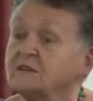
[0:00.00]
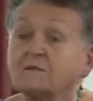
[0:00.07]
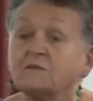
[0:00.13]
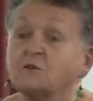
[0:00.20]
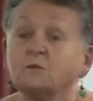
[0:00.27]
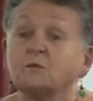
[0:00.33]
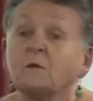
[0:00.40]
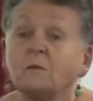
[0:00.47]
Some
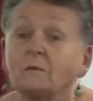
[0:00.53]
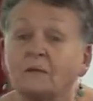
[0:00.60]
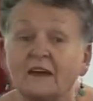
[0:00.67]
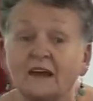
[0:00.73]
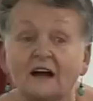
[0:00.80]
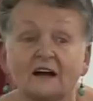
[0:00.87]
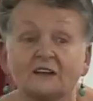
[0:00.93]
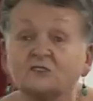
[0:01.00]
of you
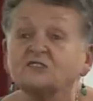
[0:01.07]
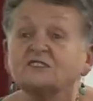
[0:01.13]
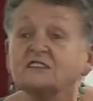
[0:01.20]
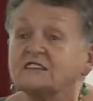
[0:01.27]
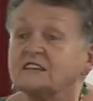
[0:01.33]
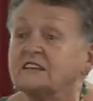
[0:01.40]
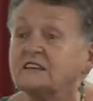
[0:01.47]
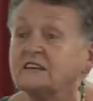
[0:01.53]
probably are. You're
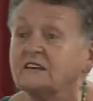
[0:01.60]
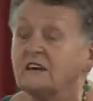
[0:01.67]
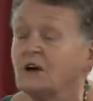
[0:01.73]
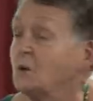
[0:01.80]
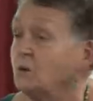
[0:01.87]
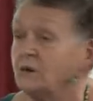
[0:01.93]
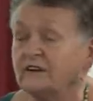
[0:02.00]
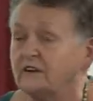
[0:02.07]
sitting here.
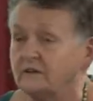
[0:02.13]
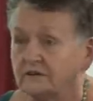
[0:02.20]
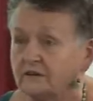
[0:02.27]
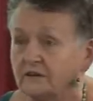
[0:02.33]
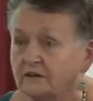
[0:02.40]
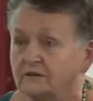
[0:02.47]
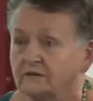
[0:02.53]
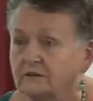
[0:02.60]
We don't
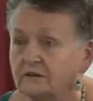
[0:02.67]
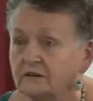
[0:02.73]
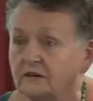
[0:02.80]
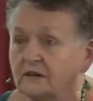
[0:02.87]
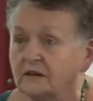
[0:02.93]
know.